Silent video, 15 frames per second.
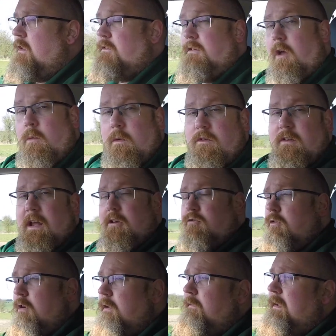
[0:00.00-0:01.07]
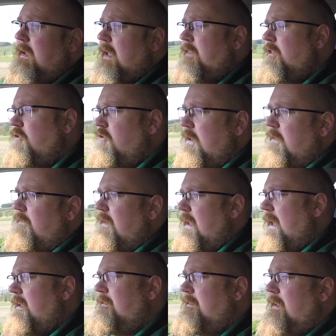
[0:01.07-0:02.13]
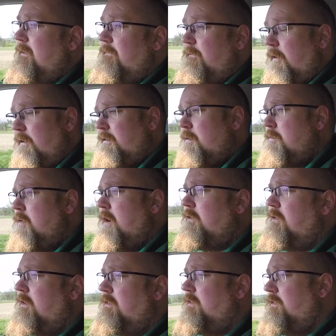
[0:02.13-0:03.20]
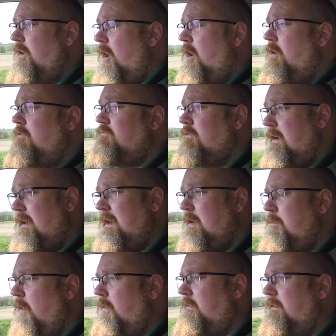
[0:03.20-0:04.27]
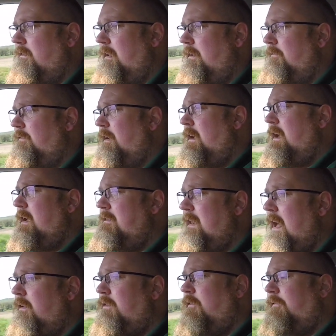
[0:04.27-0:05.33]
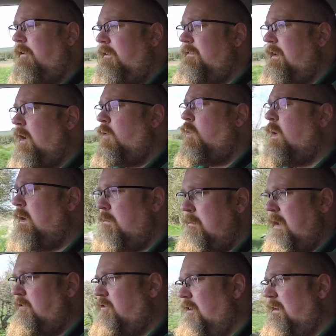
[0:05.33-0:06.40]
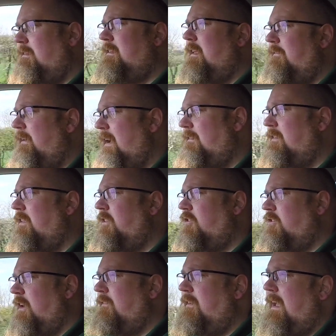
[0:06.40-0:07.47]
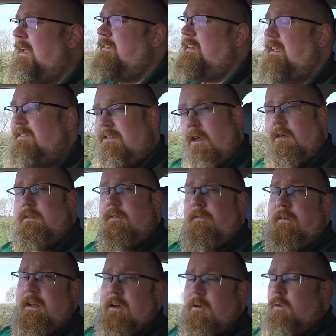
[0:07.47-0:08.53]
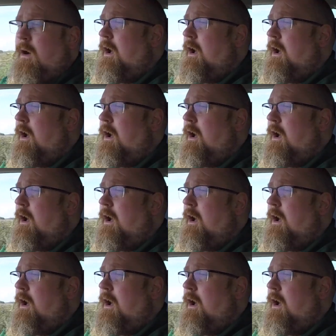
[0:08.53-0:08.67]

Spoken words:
So once you get driving in the GV80, first impressions are really positive. Now the first thing I will mention is the fact that the GV80 does feel